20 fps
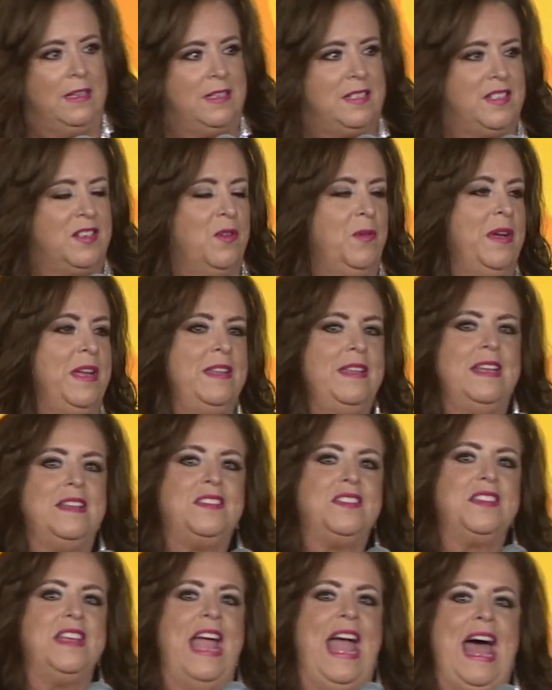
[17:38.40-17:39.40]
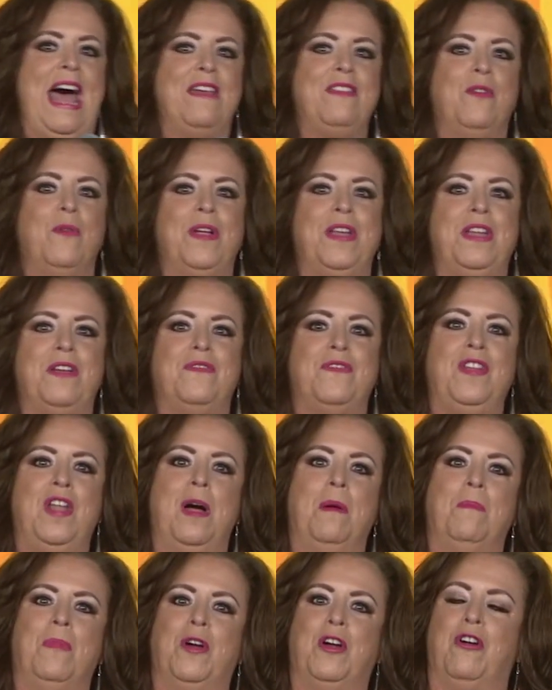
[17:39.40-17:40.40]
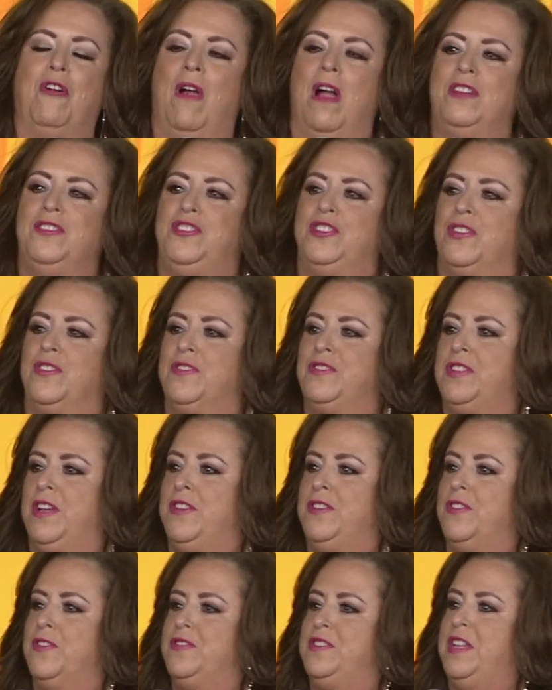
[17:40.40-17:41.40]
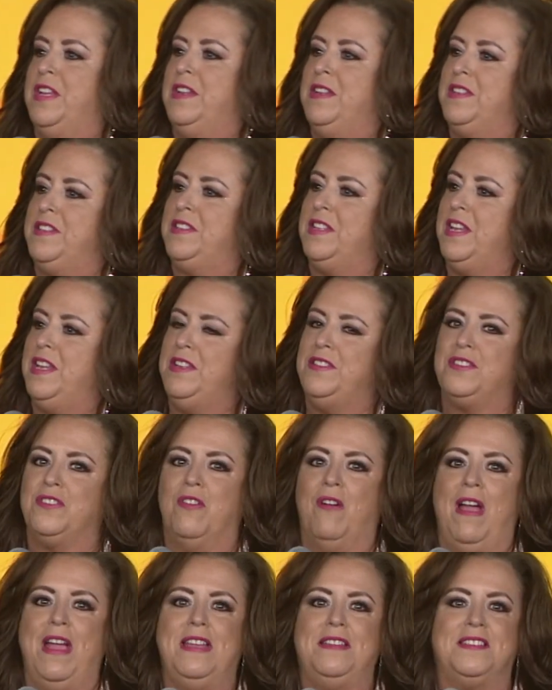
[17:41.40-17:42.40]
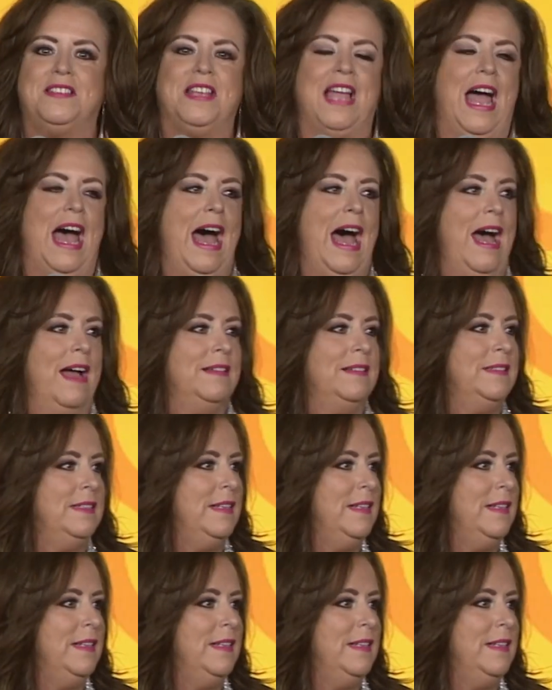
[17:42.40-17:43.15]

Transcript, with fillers: So, in this gathering of number crunchers under Tennessee's great sky,